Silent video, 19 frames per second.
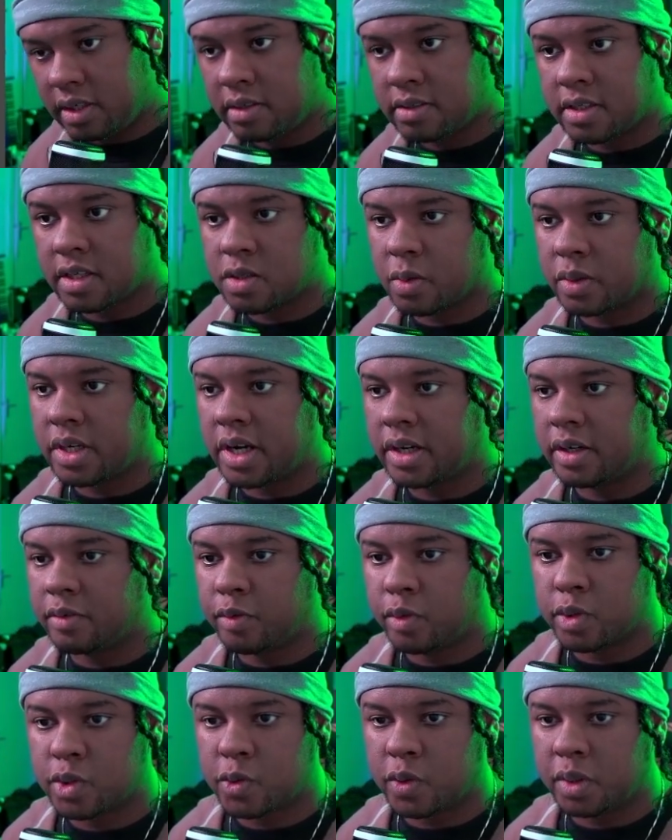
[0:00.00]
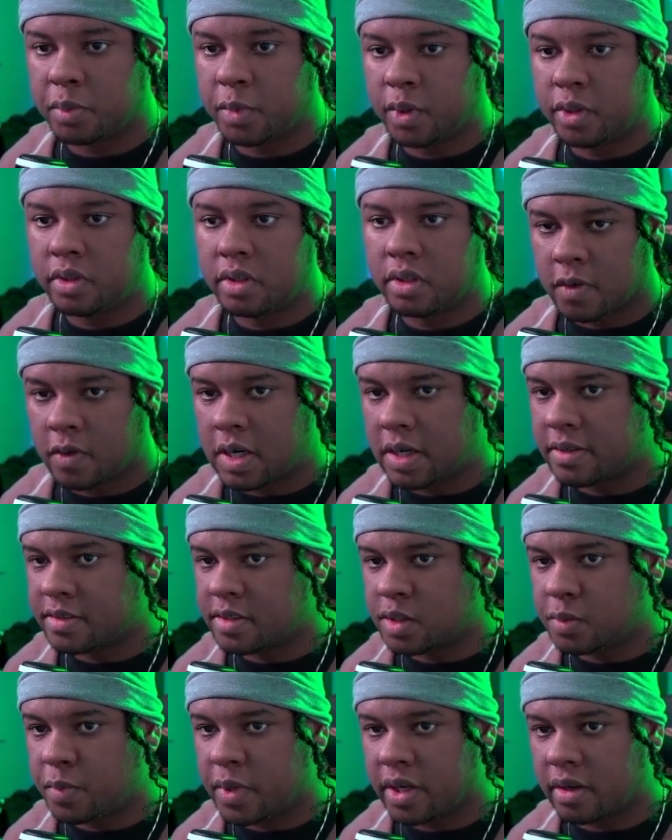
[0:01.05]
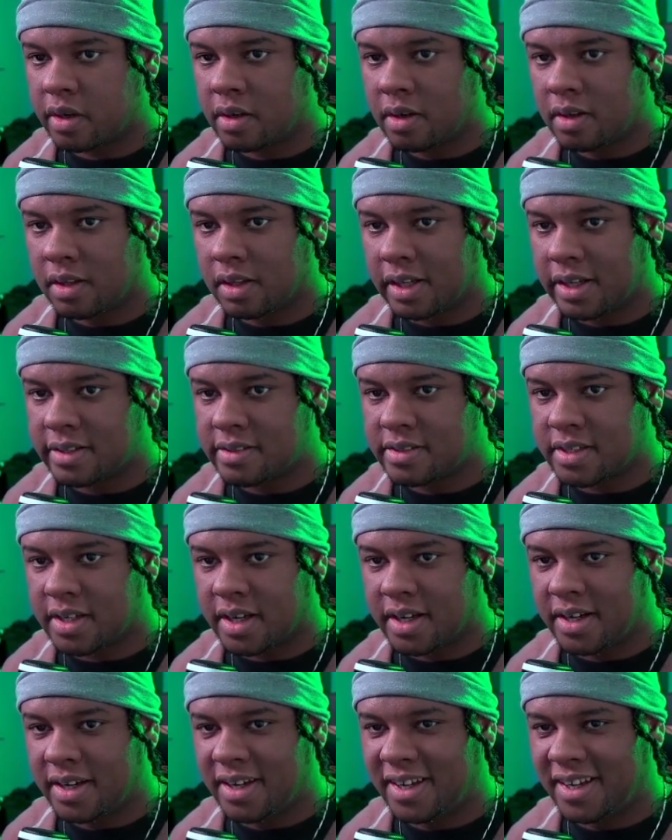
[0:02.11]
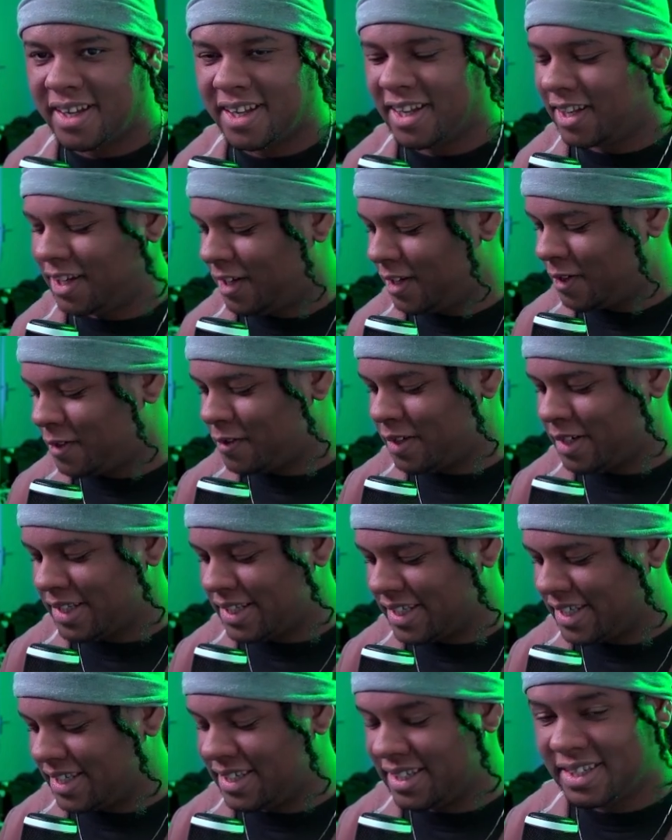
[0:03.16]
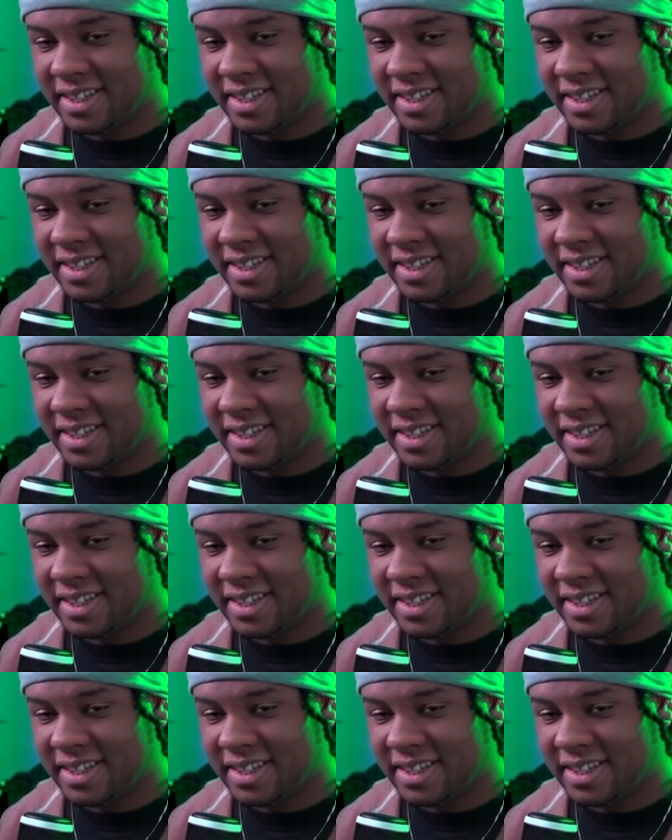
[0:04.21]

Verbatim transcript: since we're not in full screen mode. Wow, this is big. Let's uh, lower the